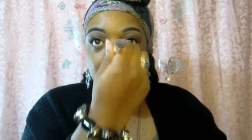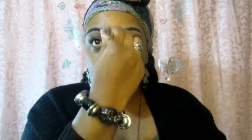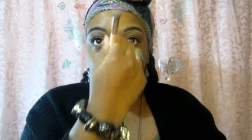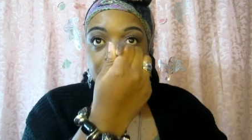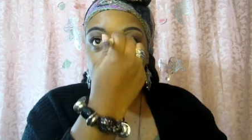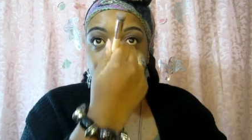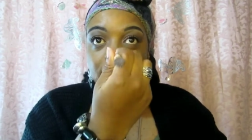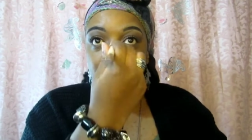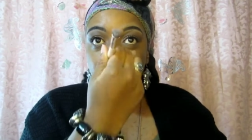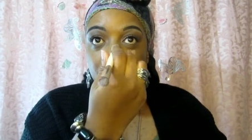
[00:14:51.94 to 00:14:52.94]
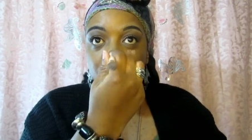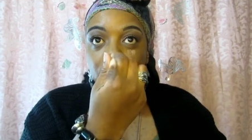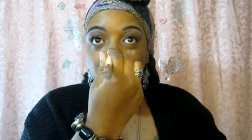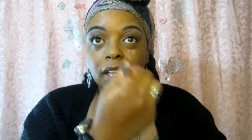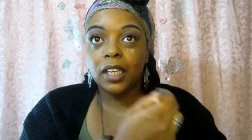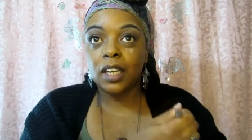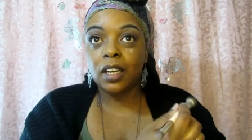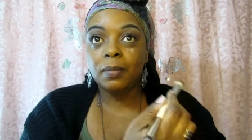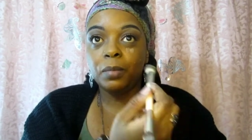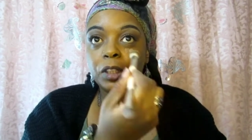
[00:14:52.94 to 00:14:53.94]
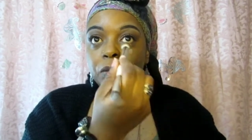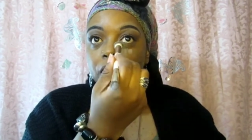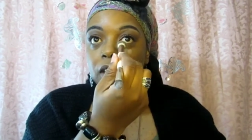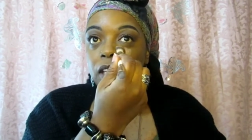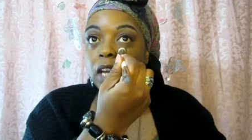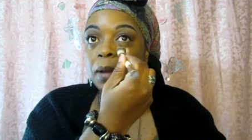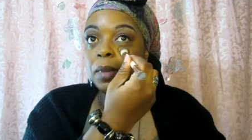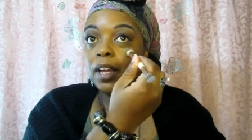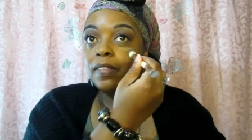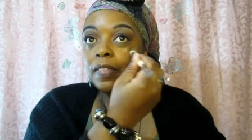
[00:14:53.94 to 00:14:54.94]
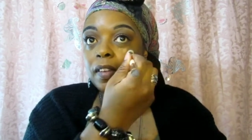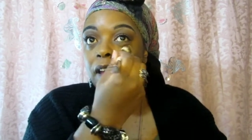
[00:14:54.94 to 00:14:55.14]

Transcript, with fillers: And it doesn't budge. Like um, between the Lime Life